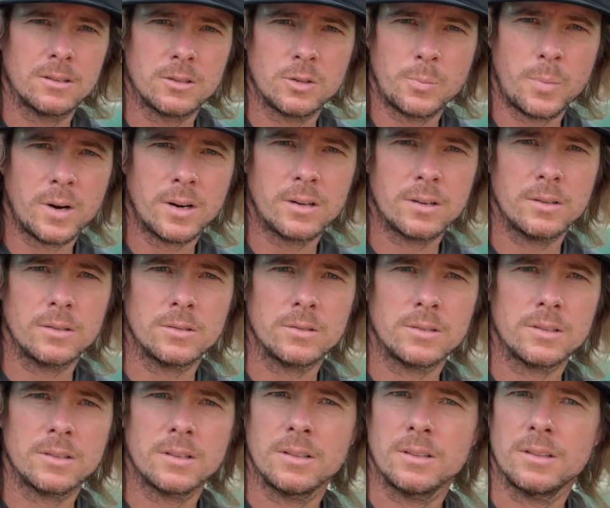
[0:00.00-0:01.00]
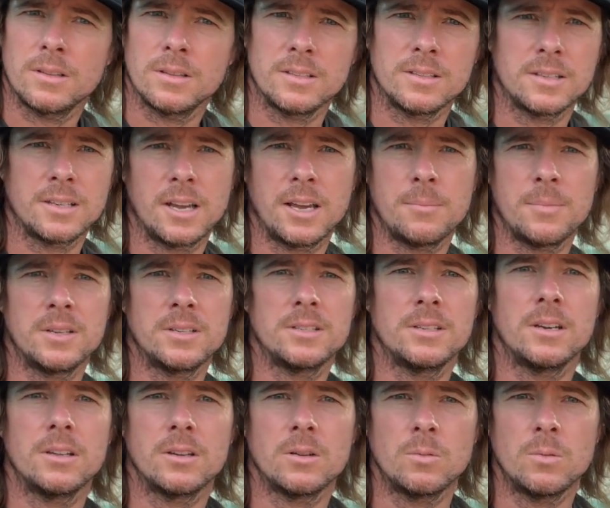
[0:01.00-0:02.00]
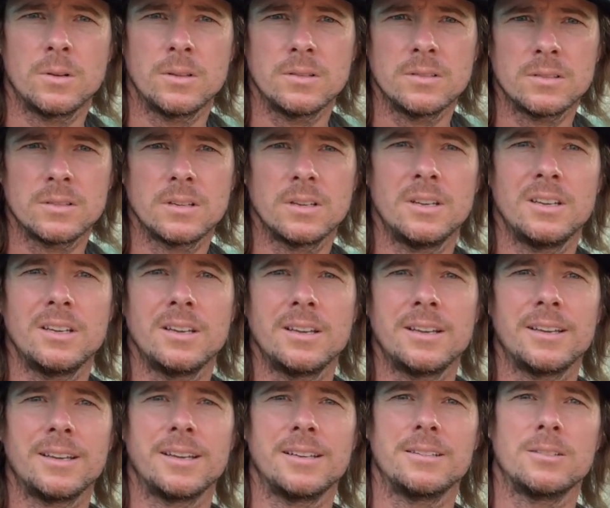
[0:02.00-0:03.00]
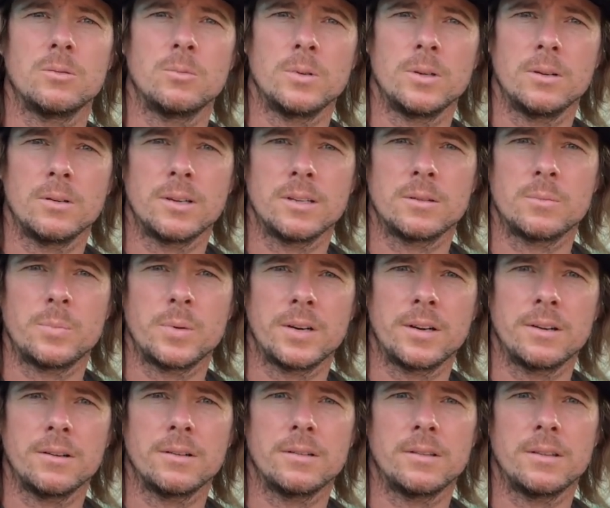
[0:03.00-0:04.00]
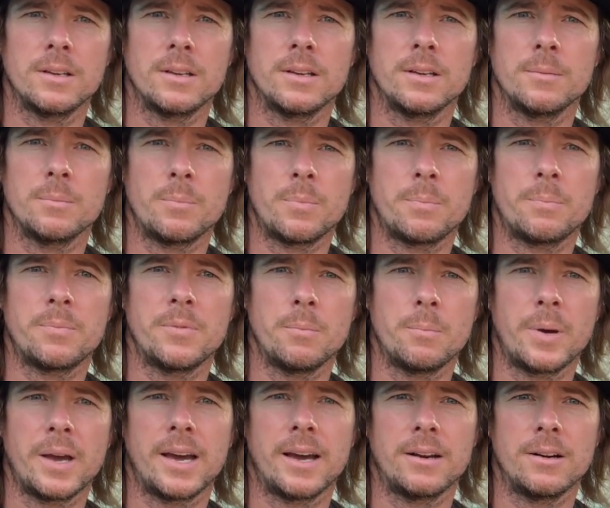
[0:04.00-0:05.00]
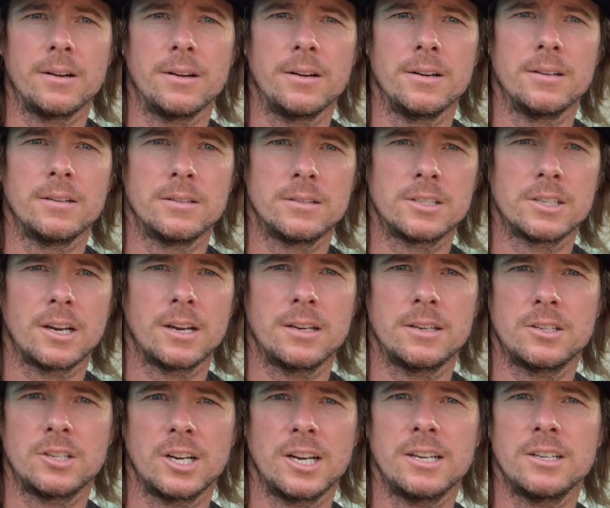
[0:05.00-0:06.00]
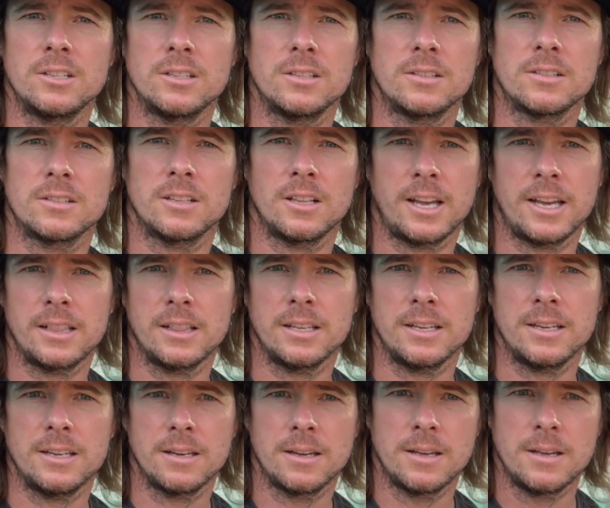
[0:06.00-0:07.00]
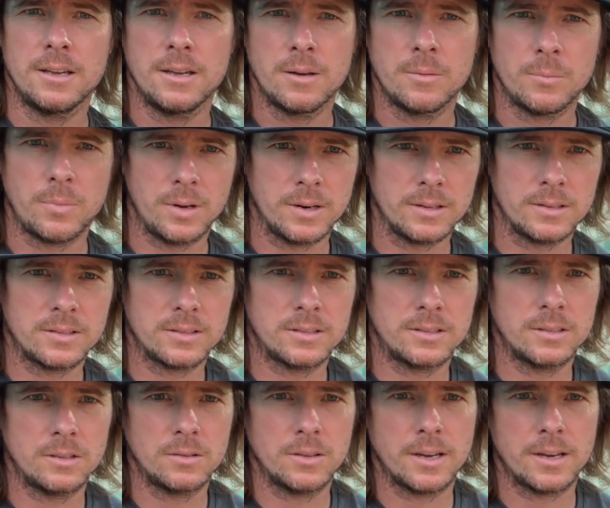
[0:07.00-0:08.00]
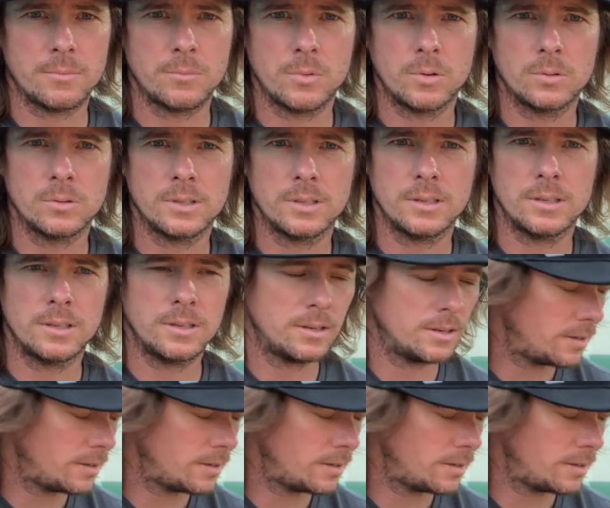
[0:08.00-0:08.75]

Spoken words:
Sparcos, the same as the other ones. As the wheel gets bigger, the pattern changes slightly, but it's still that multi